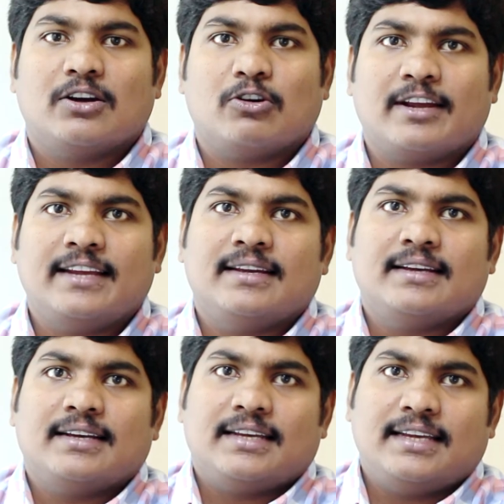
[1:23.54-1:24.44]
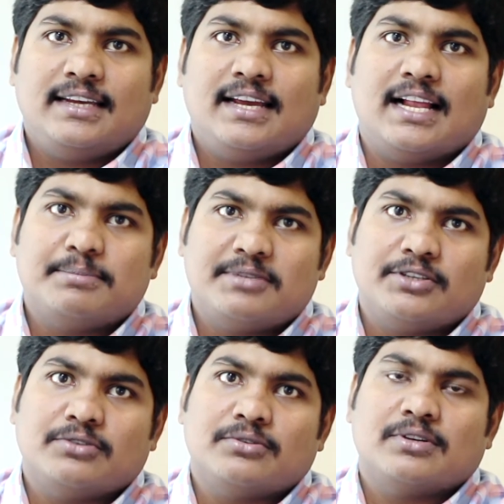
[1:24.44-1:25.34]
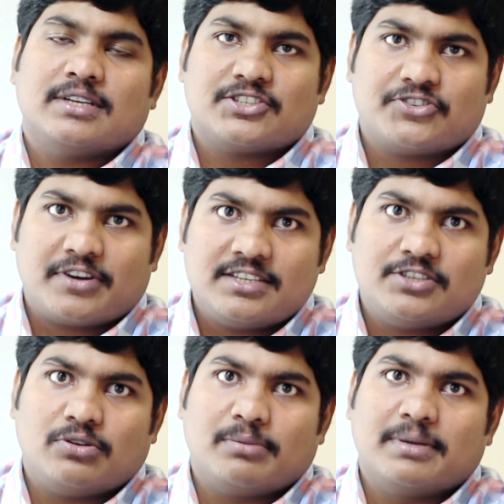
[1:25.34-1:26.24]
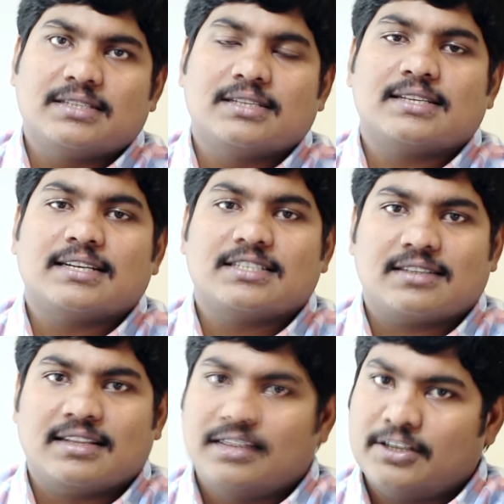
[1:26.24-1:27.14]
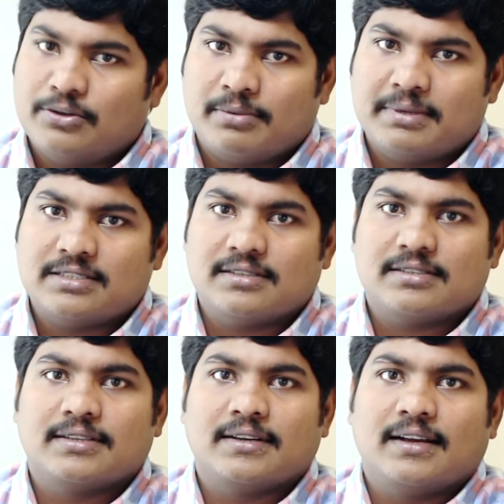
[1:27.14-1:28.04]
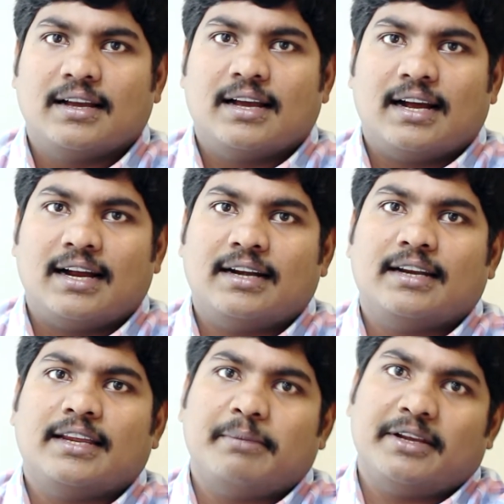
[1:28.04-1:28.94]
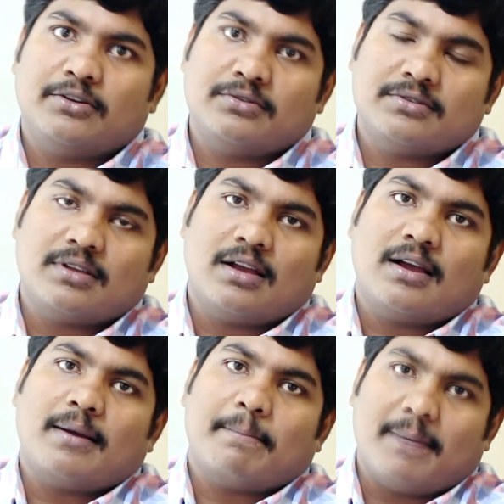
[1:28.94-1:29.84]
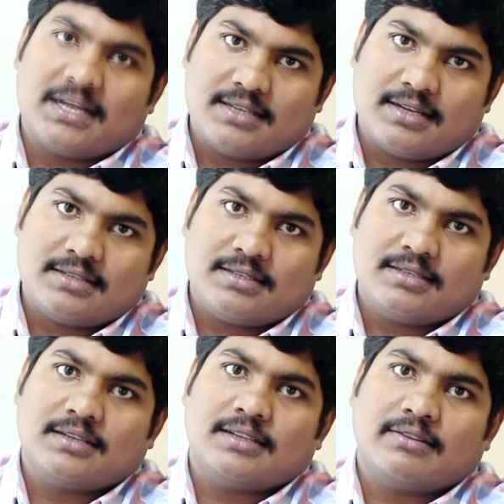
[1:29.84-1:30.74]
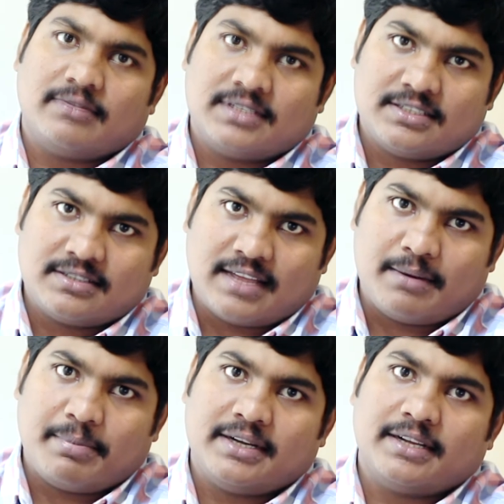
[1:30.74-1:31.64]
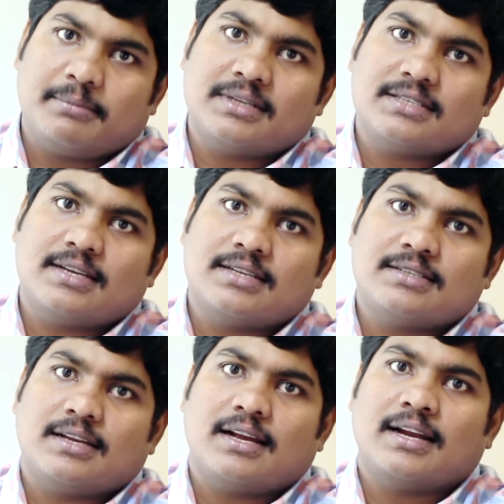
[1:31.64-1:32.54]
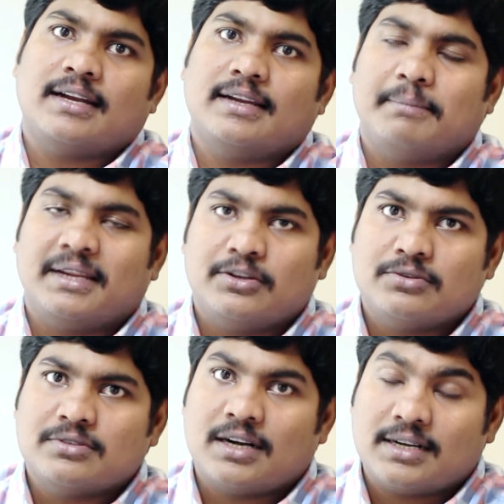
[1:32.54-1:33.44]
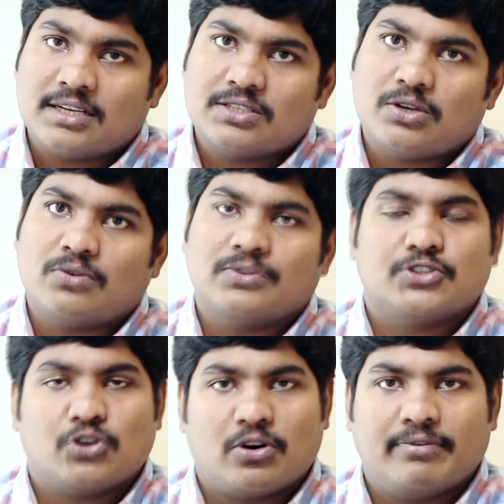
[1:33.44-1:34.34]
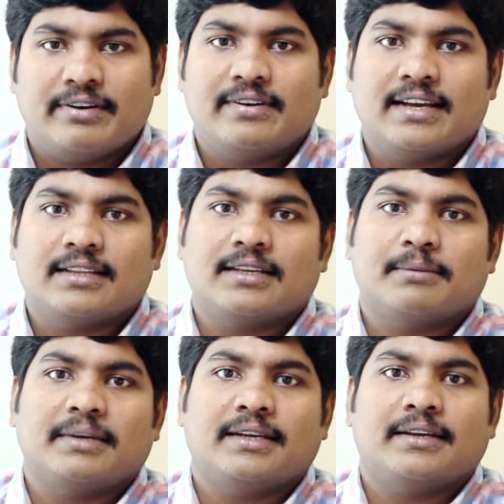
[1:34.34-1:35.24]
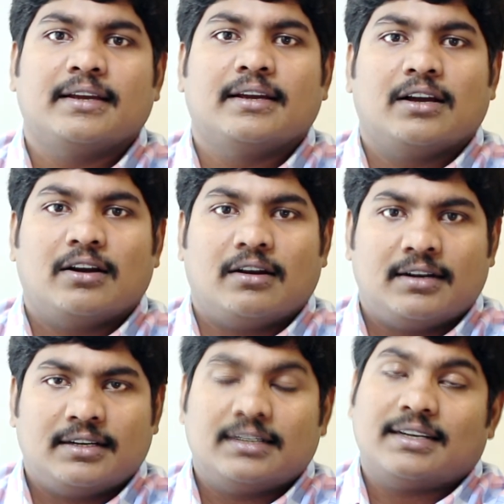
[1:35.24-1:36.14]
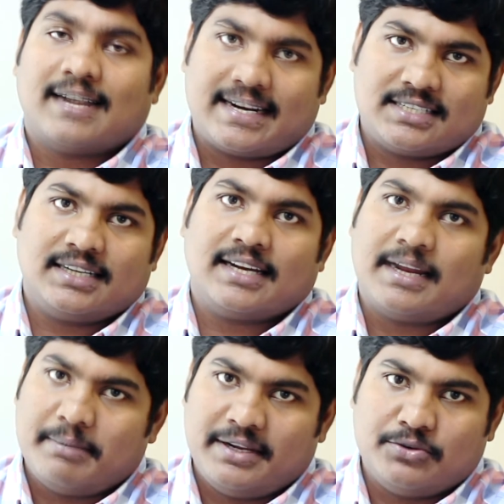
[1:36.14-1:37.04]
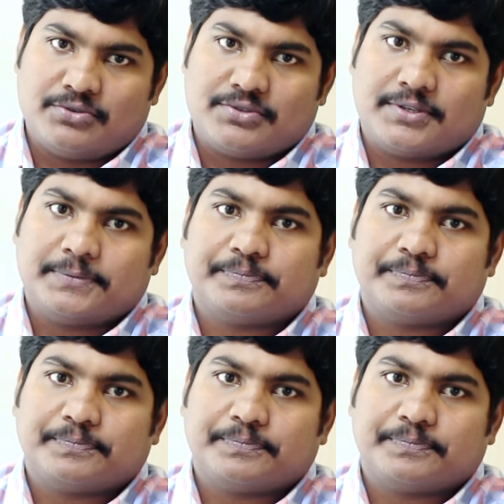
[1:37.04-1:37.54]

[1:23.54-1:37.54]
okay he helps you stretch your muscles and strengthen your muscles and he may use massage which is therapeutic massage and he may use ultrasound, shortwave diathermy and traction can be used.